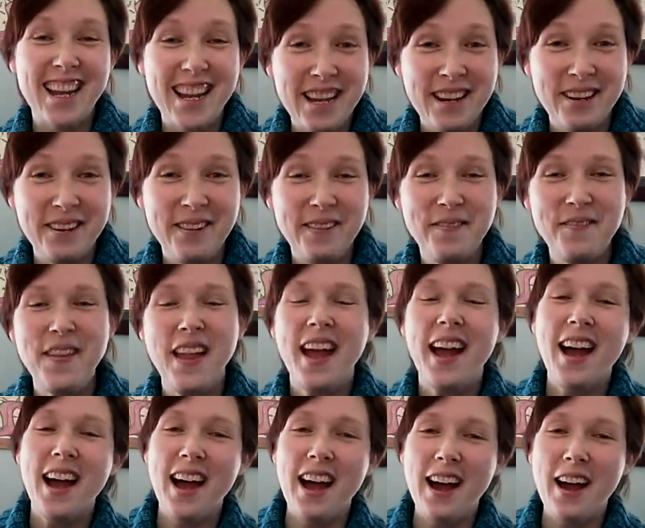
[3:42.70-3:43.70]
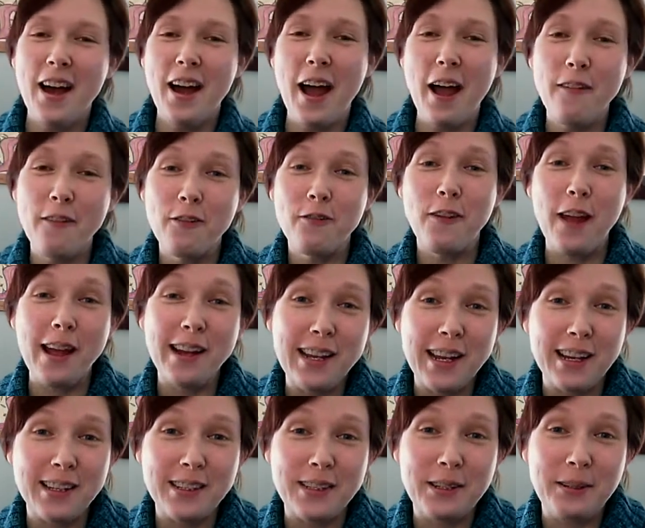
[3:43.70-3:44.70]
Anywho, uh, have a
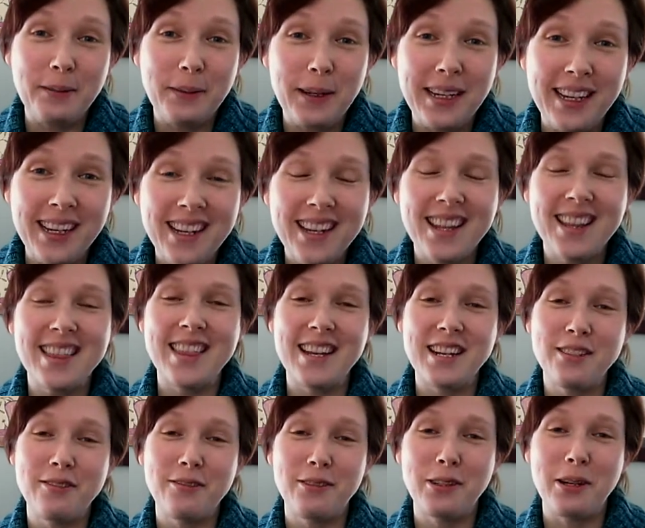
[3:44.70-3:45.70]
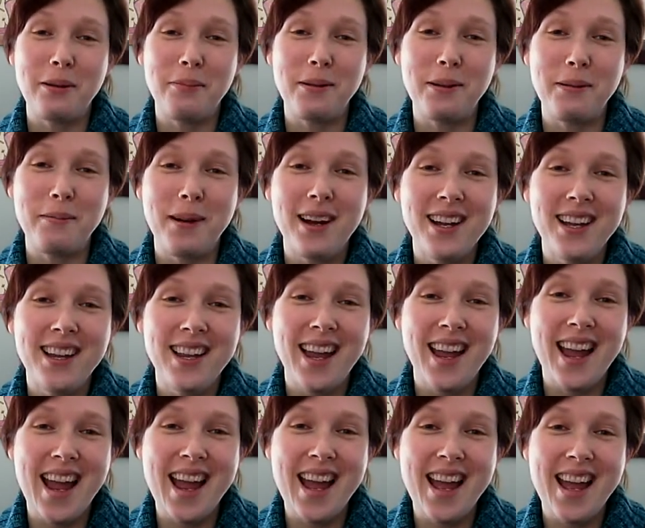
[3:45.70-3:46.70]
fantastic weekend. Thanks for stopping by,
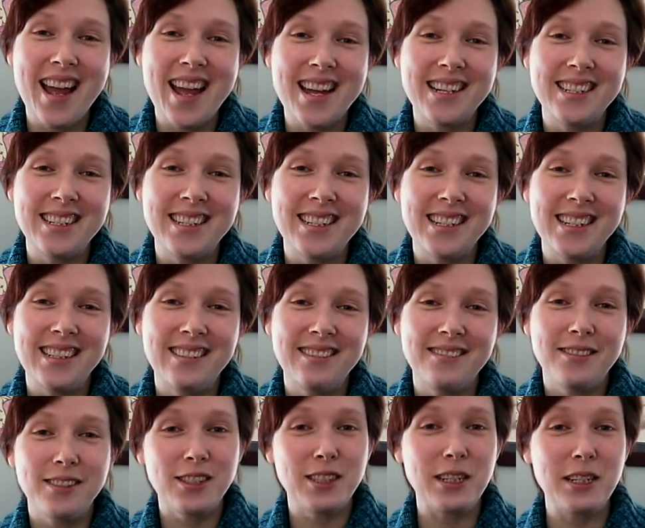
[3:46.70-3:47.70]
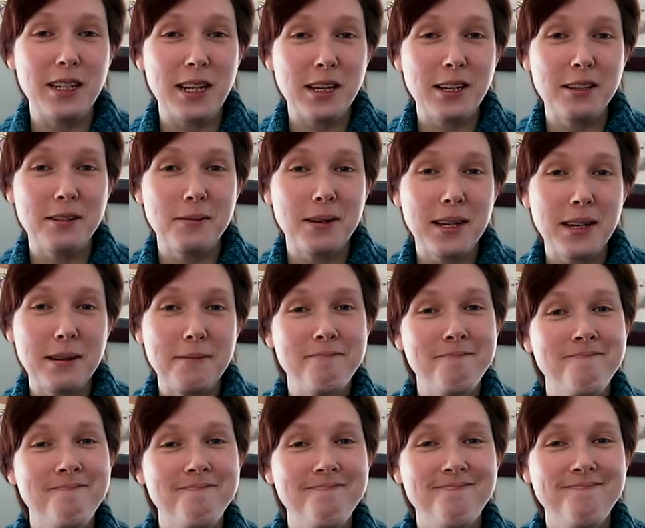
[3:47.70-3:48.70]
and uh, we'll see you next week.
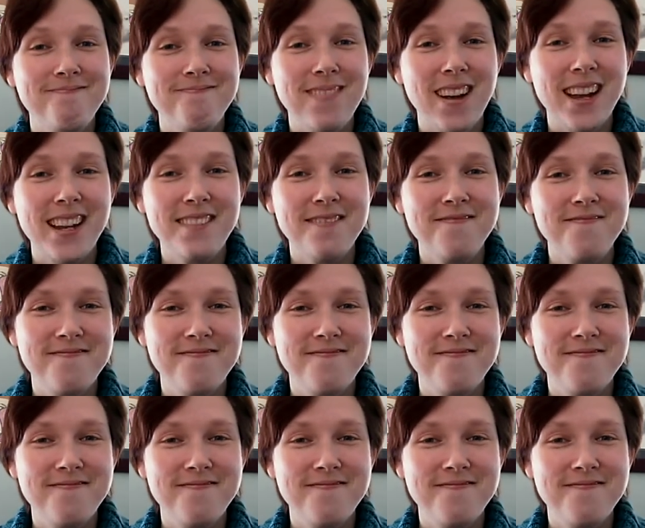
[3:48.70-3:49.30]
Bye.